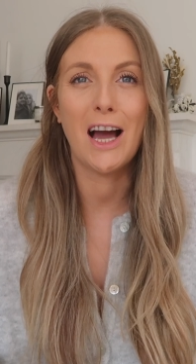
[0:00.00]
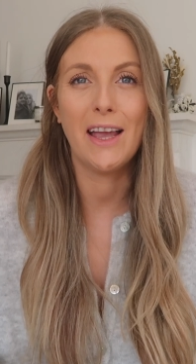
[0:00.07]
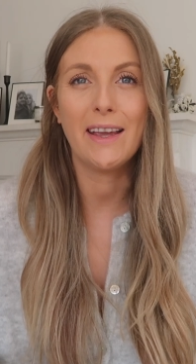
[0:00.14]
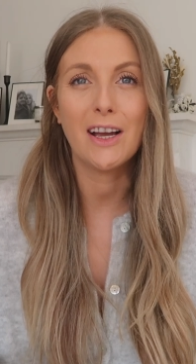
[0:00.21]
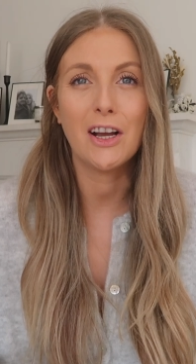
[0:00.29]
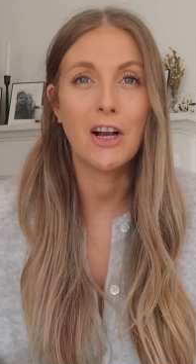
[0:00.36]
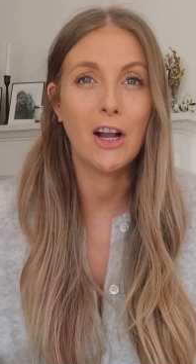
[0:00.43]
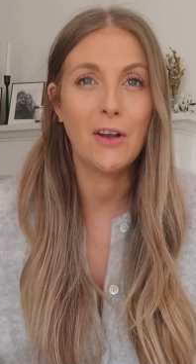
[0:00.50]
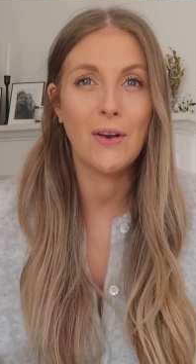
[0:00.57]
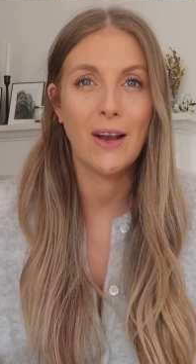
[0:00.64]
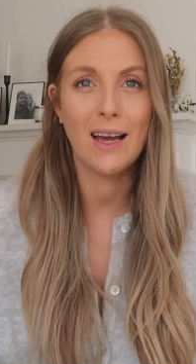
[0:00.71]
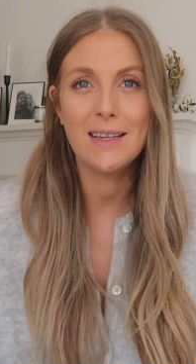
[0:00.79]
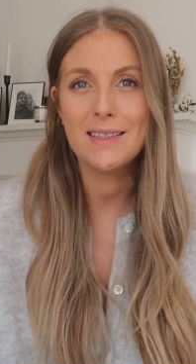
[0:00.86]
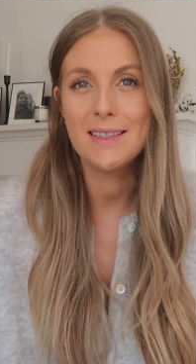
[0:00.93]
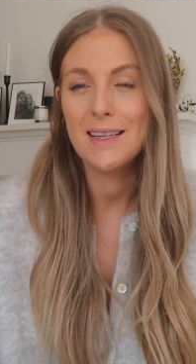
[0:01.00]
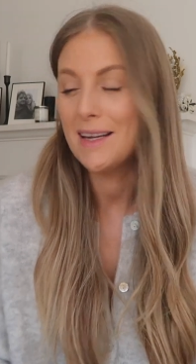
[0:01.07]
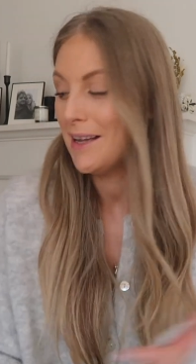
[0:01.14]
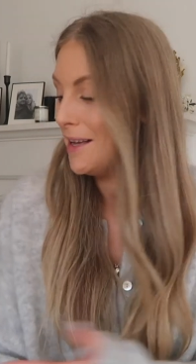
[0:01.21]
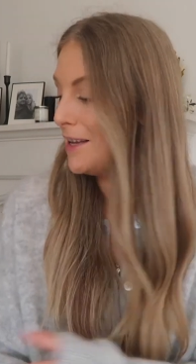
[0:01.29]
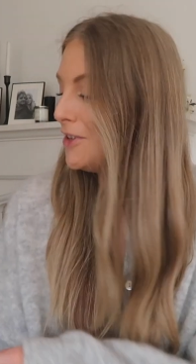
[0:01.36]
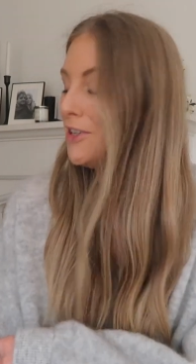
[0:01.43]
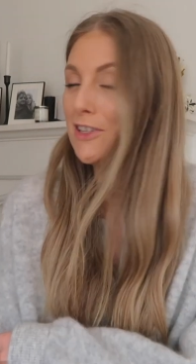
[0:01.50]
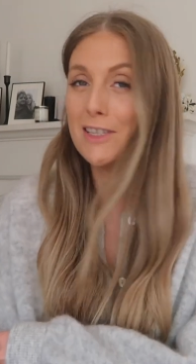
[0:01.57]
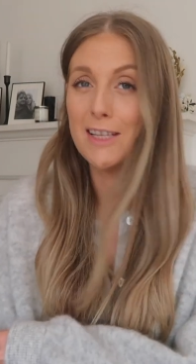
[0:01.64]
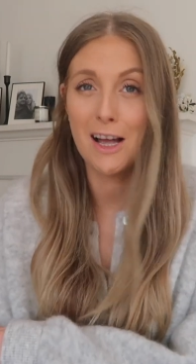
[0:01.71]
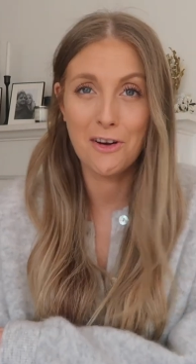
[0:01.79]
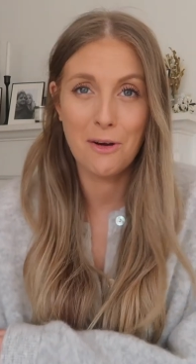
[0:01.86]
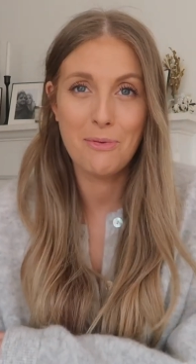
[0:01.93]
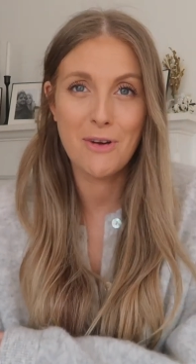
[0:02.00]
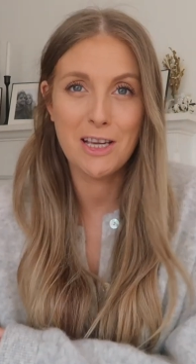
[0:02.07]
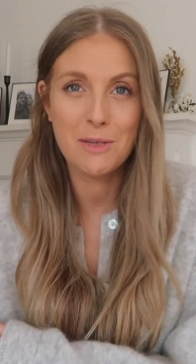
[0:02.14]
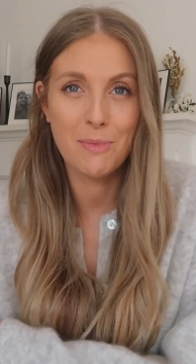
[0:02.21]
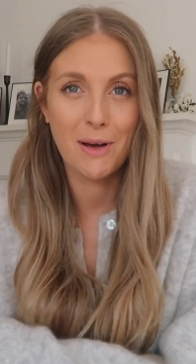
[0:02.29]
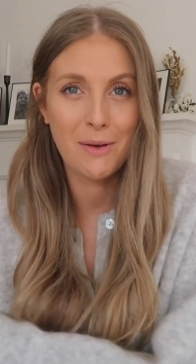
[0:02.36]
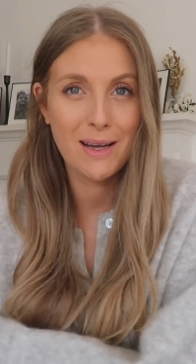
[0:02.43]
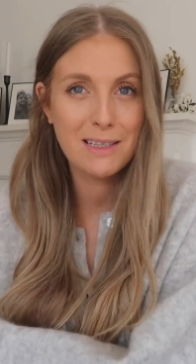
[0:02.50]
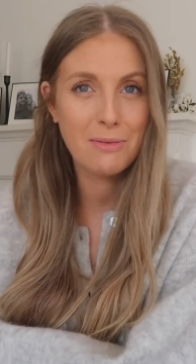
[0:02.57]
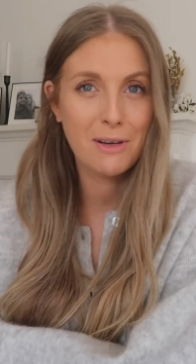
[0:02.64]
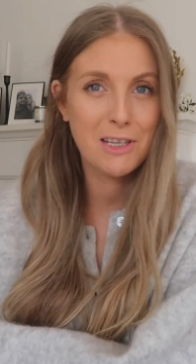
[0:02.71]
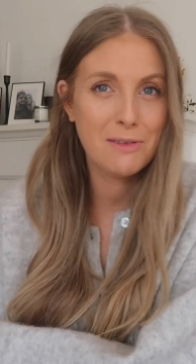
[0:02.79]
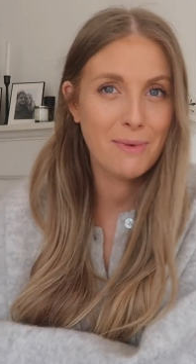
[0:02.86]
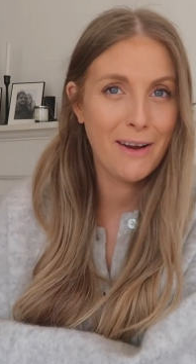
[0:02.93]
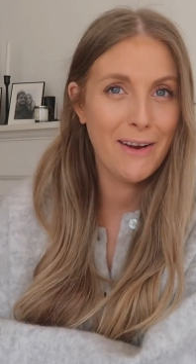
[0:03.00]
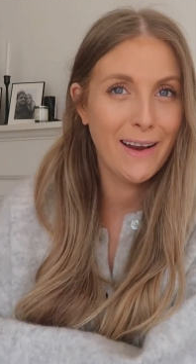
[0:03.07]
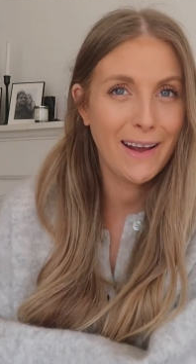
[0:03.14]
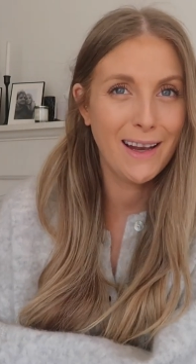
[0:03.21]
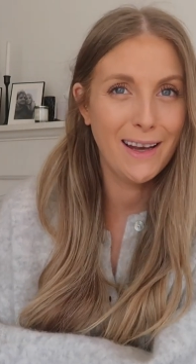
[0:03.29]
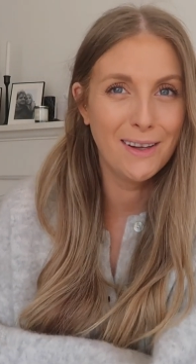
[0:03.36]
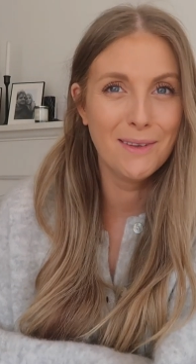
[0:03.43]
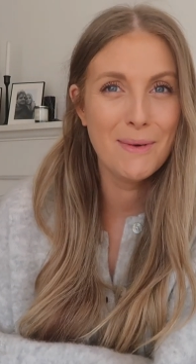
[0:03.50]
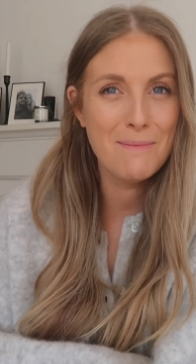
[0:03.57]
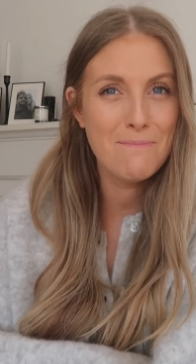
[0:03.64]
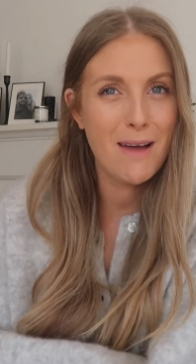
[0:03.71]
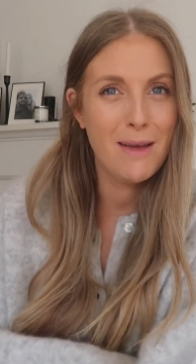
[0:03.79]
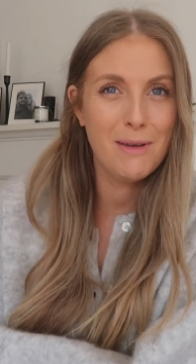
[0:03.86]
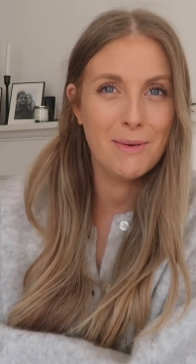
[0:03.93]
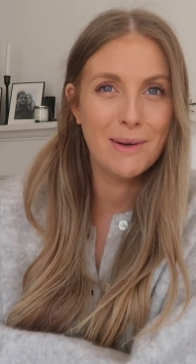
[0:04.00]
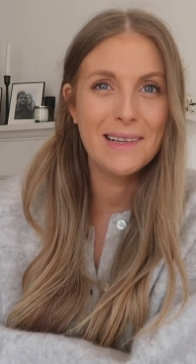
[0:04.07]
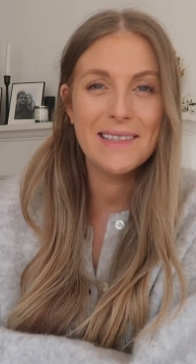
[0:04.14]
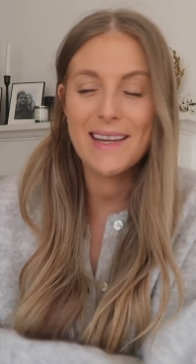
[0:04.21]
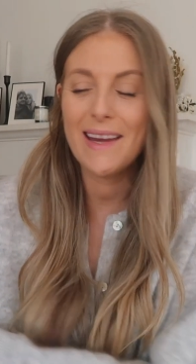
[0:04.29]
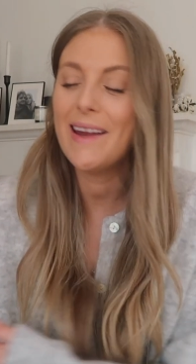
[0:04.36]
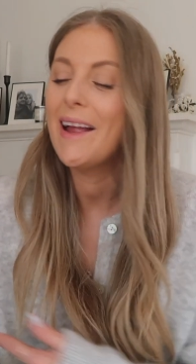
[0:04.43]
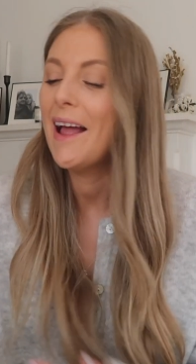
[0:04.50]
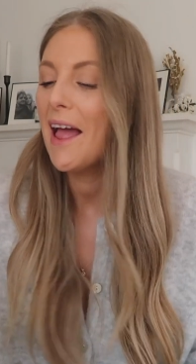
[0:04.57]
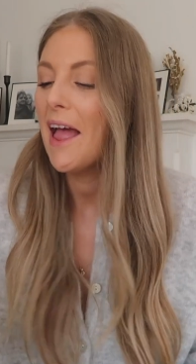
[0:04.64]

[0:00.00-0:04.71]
like clueless. She's just had an operation, by the way, that's why she's wearing like a little baby onesie.